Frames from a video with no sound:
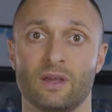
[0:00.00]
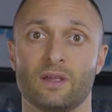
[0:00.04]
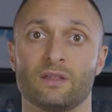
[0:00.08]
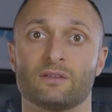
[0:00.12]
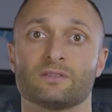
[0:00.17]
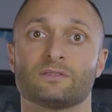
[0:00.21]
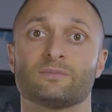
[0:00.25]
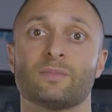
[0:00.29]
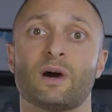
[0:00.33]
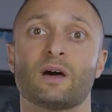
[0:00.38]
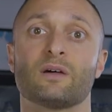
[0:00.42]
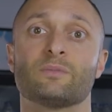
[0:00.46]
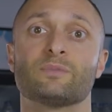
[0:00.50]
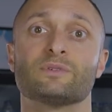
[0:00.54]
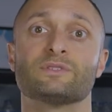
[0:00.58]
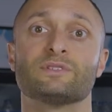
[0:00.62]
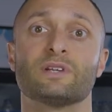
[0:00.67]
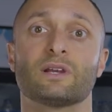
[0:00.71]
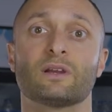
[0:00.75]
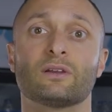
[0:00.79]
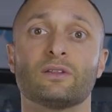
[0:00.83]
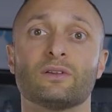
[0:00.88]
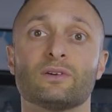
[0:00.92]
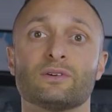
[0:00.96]
This model in
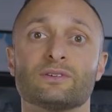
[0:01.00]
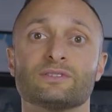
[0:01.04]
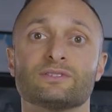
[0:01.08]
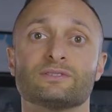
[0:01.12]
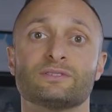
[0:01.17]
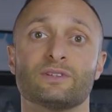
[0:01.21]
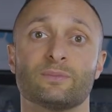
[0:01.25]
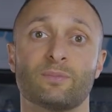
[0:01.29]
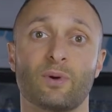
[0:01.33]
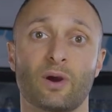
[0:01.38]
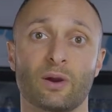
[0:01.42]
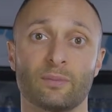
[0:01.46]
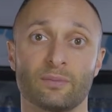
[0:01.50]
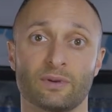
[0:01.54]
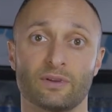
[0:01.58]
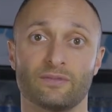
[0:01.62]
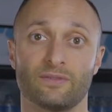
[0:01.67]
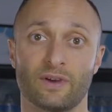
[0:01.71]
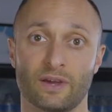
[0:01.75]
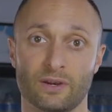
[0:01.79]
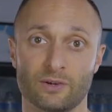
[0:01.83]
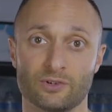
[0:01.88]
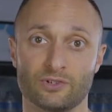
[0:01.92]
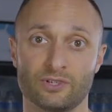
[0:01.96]
particular is Department of
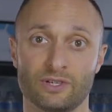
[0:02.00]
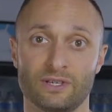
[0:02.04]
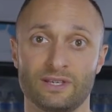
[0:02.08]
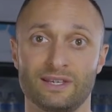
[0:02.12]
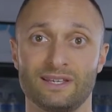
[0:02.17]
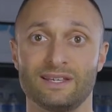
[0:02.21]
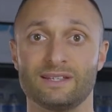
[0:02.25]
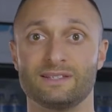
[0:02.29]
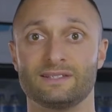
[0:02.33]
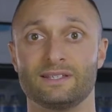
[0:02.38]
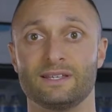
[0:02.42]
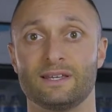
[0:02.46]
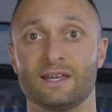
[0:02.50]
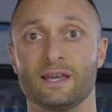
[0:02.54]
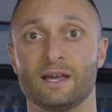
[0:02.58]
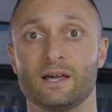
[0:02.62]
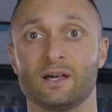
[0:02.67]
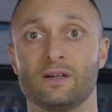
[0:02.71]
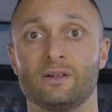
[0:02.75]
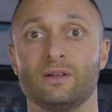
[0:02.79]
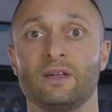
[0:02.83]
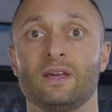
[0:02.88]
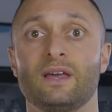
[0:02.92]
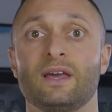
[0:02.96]
Energy, E T
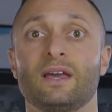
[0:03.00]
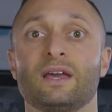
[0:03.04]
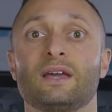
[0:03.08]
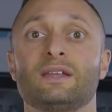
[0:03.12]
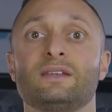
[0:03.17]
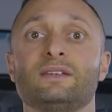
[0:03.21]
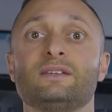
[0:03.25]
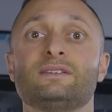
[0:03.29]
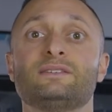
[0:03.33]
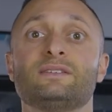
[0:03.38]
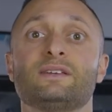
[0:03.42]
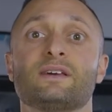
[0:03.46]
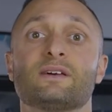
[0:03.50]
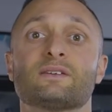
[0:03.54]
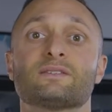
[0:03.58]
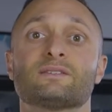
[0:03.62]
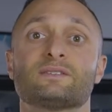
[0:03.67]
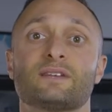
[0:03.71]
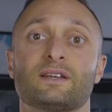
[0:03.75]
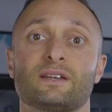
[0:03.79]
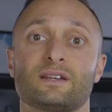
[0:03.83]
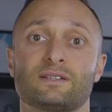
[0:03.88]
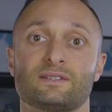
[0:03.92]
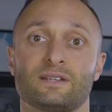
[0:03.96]
L, and E T L
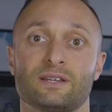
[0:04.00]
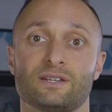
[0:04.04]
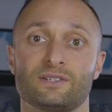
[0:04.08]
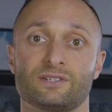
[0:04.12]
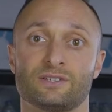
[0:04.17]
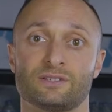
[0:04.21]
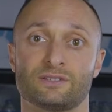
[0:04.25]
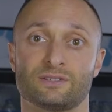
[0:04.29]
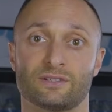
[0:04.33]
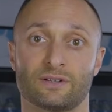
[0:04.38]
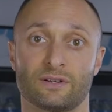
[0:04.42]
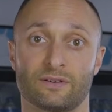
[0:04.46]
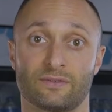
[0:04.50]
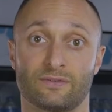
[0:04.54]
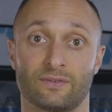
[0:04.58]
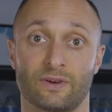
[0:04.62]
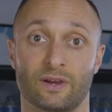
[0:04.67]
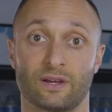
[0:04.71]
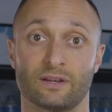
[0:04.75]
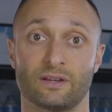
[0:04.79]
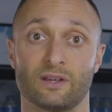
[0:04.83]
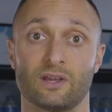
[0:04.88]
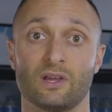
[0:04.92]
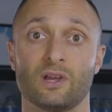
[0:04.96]
Sanitation
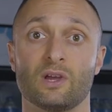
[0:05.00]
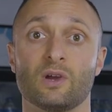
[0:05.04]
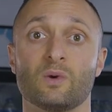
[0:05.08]
certified,